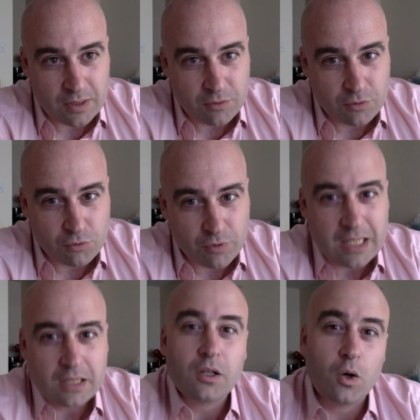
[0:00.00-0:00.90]

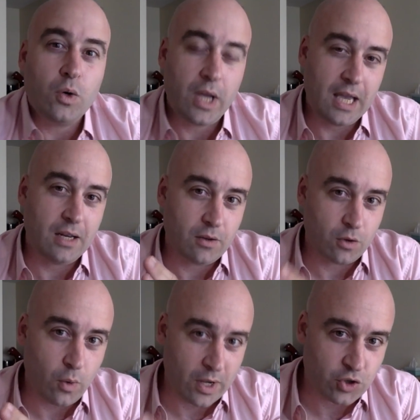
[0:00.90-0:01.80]
relocate the
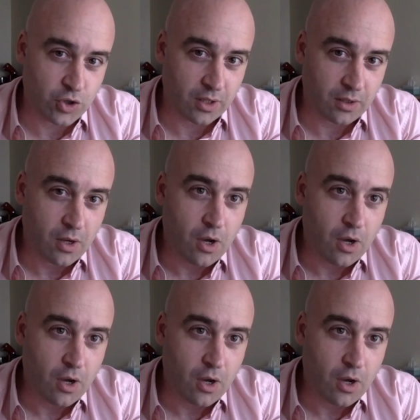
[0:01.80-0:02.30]
question